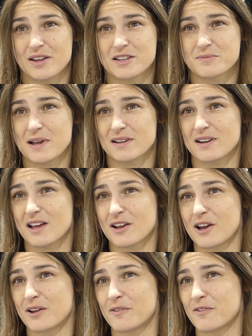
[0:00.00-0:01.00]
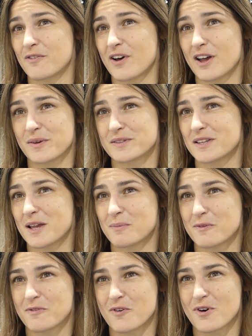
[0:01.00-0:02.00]
expected that kind of a fight. I was saying
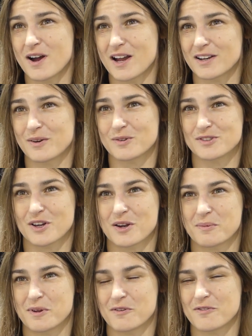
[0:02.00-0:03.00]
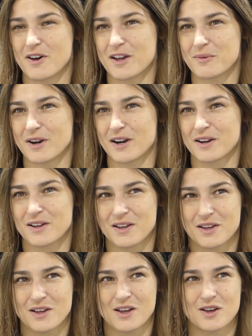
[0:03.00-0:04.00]
beforehand that it was going to be a fight where
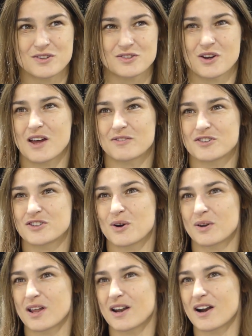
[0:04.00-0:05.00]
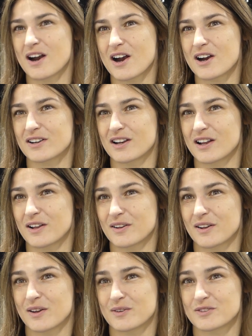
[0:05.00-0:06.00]
I was going to have to show a lot of heart, and I,
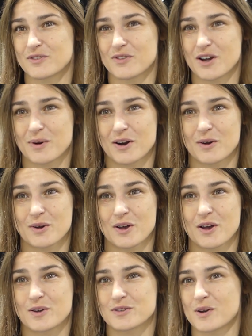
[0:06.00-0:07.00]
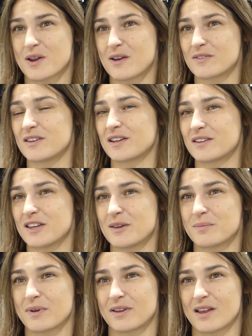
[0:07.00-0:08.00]
it was a fight where I, I was going to have to dig
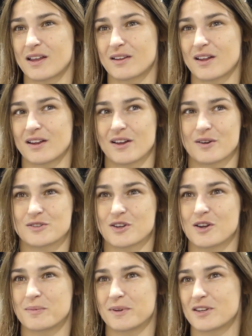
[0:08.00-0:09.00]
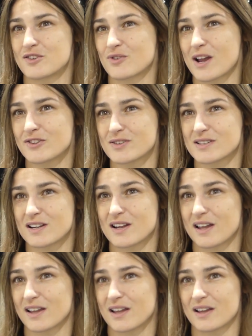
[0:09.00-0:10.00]
deep, and, and I was going to be in the trenches, and
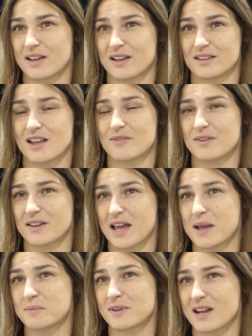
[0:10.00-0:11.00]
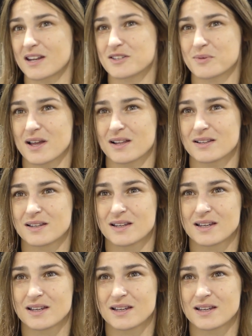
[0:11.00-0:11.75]
I, it definitely came to that as well.